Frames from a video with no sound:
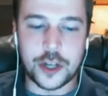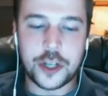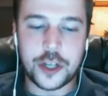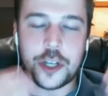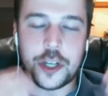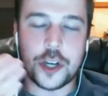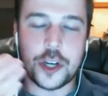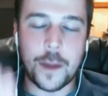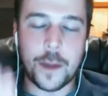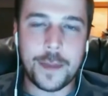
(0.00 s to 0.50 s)

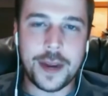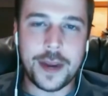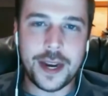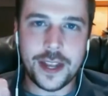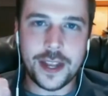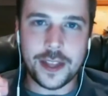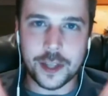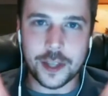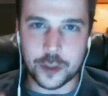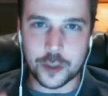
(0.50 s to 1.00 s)
jumping
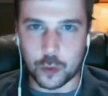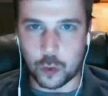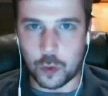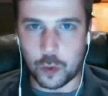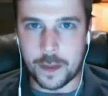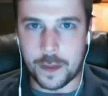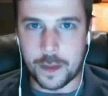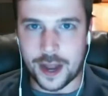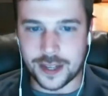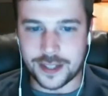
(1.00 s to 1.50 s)
in the
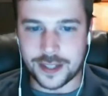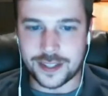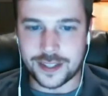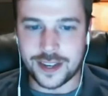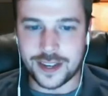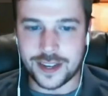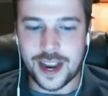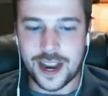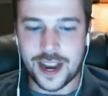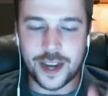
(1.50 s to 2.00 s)
school
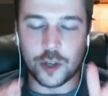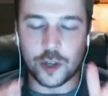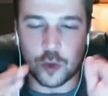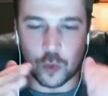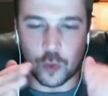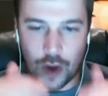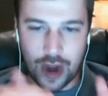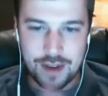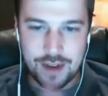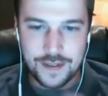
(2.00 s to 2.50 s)
bus,
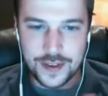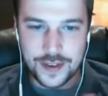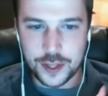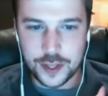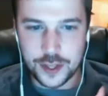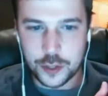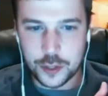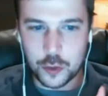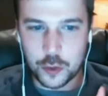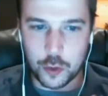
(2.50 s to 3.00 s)
driving
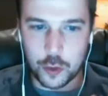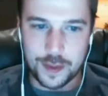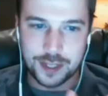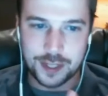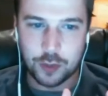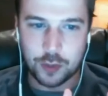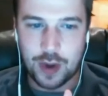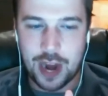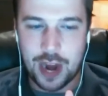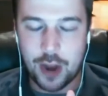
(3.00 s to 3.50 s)
the school
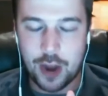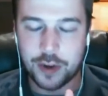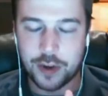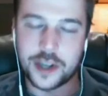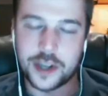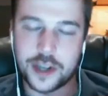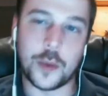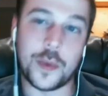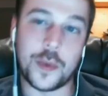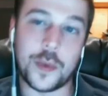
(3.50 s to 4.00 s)
bus around
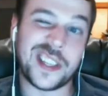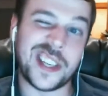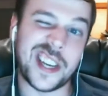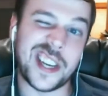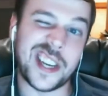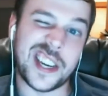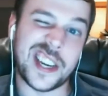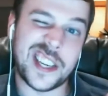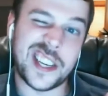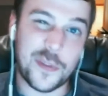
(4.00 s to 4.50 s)
until we
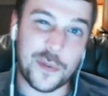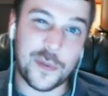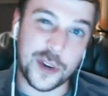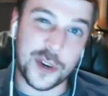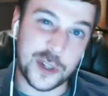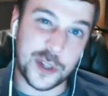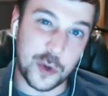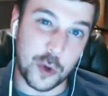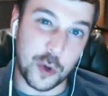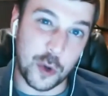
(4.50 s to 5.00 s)
see a
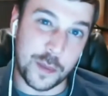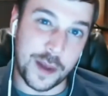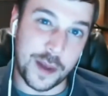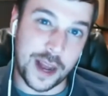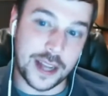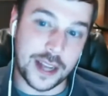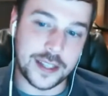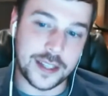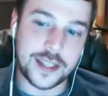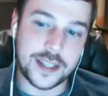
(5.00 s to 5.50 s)
different school
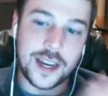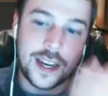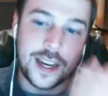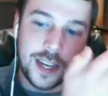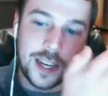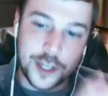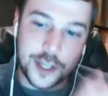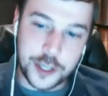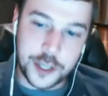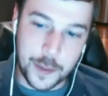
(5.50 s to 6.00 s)
bus,
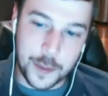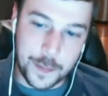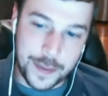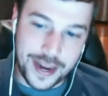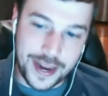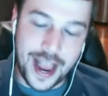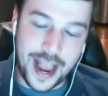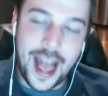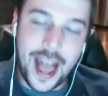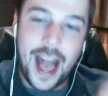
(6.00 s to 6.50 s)

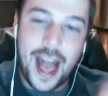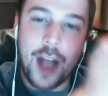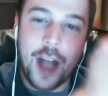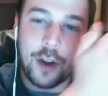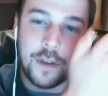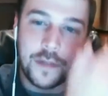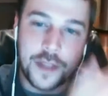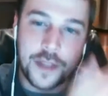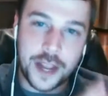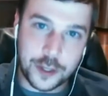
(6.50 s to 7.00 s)
jumping
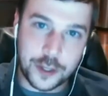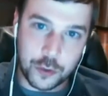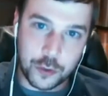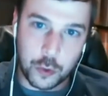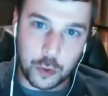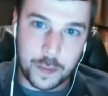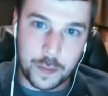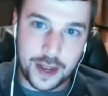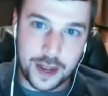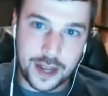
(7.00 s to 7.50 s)
out of that
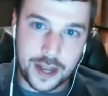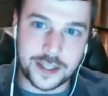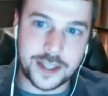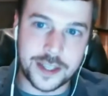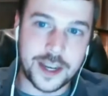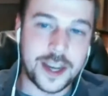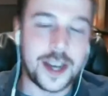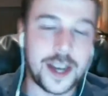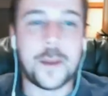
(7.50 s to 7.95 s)
school bus,